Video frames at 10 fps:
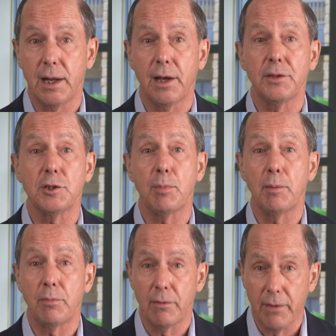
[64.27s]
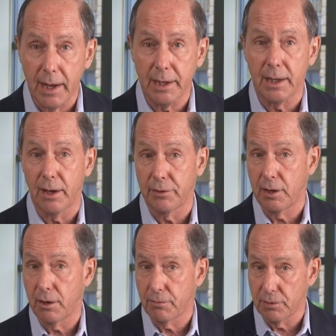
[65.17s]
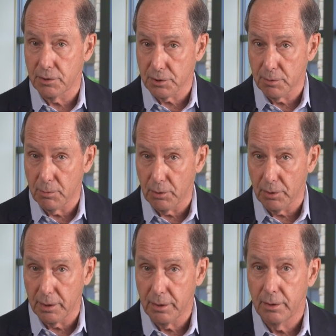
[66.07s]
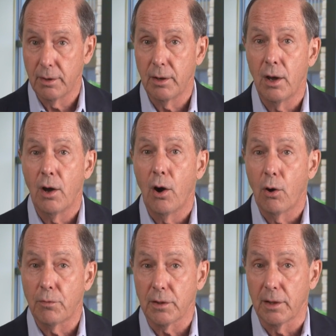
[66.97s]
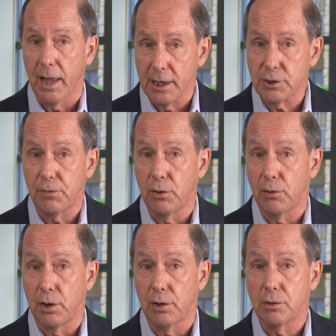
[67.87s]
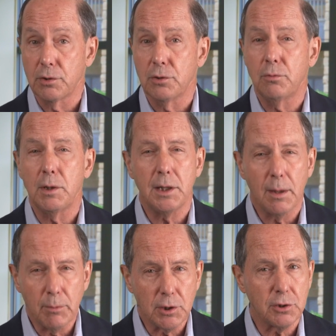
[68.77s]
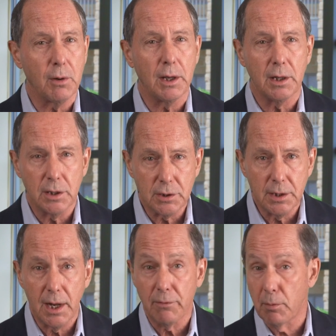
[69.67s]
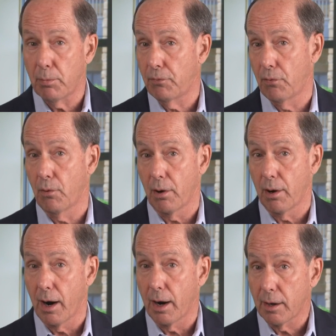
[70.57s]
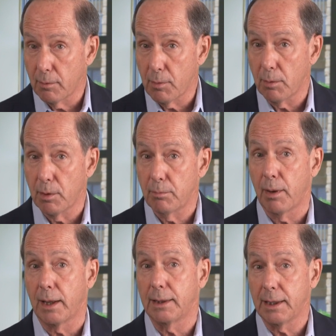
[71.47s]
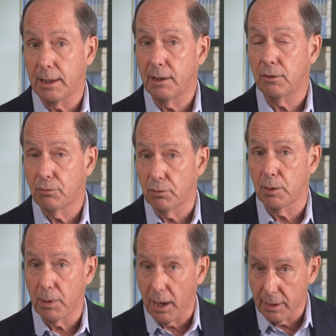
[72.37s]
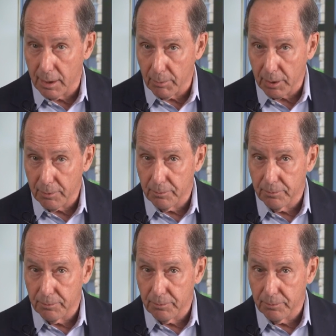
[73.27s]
Health has been providing health care for this community. Over the last few years, we demonstrated as never before our commitment by leading through the pandemic.